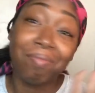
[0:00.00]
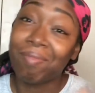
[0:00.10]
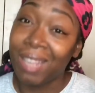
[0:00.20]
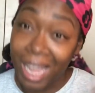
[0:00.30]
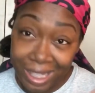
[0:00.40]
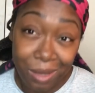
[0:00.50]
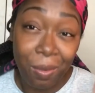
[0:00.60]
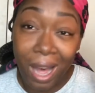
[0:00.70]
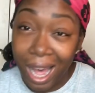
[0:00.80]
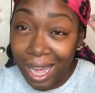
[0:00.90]
That's
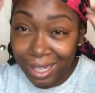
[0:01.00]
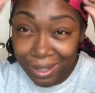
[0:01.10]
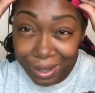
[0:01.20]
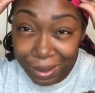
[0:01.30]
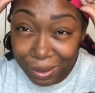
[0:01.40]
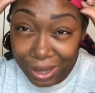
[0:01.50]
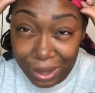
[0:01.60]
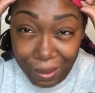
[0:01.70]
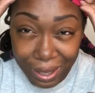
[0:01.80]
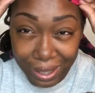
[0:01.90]
why,
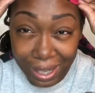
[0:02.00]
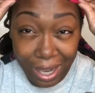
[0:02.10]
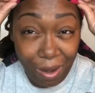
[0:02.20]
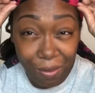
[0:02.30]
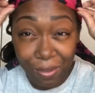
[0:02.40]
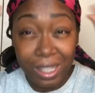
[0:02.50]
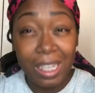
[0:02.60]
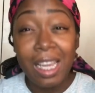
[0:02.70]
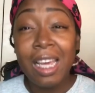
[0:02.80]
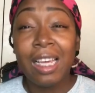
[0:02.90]
still working on it. Hopefully
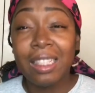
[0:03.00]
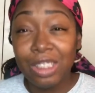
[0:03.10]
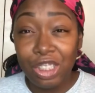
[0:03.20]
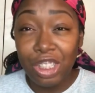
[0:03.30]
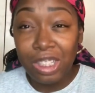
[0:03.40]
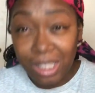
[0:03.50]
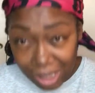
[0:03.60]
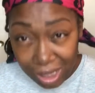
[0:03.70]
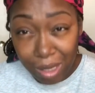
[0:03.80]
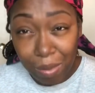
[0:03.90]

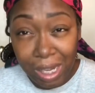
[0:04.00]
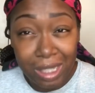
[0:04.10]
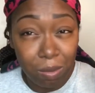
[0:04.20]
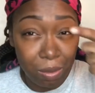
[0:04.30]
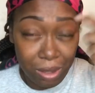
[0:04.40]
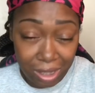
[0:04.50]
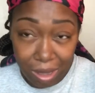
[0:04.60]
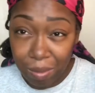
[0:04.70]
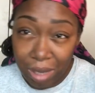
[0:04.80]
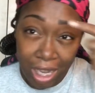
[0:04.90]
Jesus will bless me with
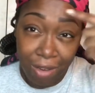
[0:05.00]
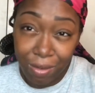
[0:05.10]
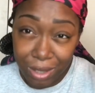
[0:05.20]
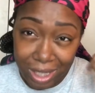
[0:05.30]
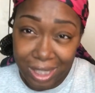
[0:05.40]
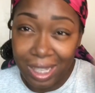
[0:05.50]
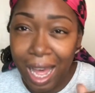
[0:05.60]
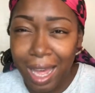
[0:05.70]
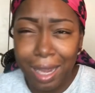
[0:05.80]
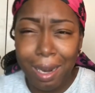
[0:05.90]
some hair on this side
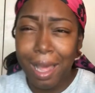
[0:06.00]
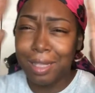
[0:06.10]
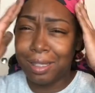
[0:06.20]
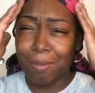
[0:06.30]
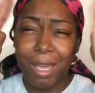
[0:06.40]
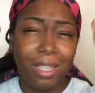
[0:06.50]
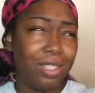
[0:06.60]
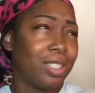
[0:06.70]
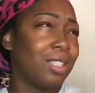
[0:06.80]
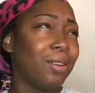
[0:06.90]
and some
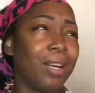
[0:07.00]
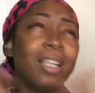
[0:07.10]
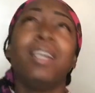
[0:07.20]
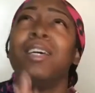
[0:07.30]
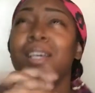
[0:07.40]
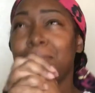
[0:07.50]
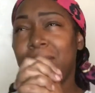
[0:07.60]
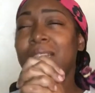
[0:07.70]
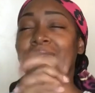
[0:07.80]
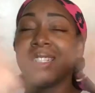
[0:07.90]
edges, Lord,
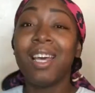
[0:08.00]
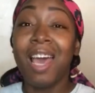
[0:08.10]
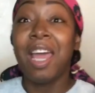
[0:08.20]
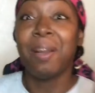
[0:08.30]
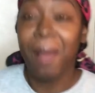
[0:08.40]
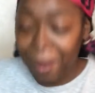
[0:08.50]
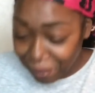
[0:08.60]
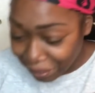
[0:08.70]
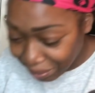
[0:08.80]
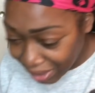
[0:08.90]
please. Anyway,
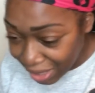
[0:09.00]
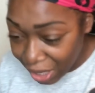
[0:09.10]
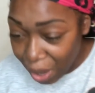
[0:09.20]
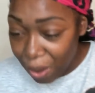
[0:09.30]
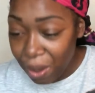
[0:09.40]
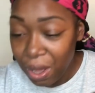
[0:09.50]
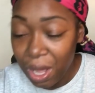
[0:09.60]
so